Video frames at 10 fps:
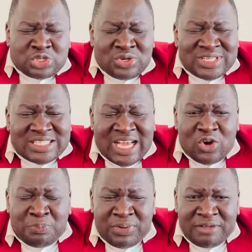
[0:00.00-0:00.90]

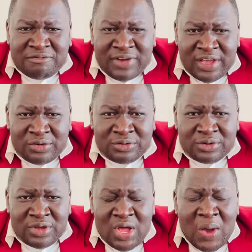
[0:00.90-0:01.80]
shall prevail,
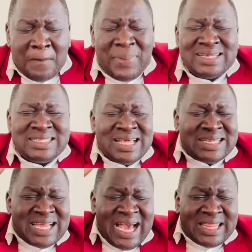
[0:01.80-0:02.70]
but
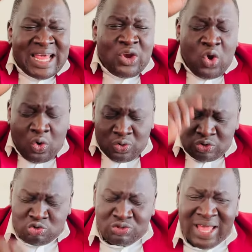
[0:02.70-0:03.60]
that other law,
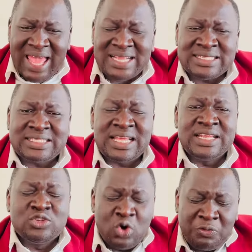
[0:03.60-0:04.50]
to the
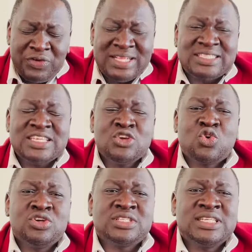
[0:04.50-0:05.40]
extent of its
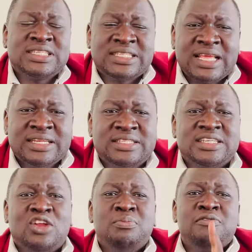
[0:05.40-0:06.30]
inconsistent,
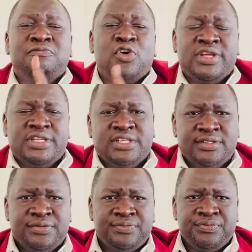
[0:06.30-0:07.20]
shall be void.
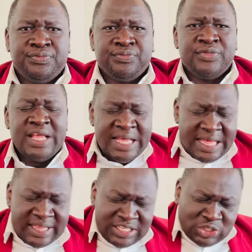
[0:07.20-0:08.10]

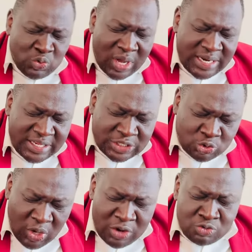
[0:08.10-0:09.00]
This one is
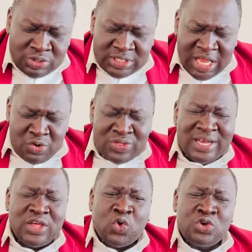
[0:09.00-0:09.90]
trying to tell you that
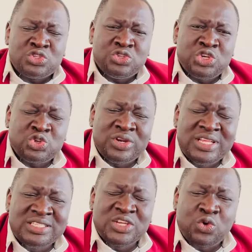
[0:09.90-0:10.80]
the Constitution
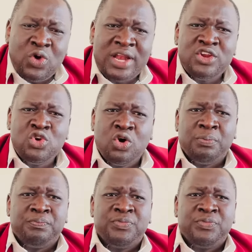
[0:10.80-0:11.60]
is a grand norm.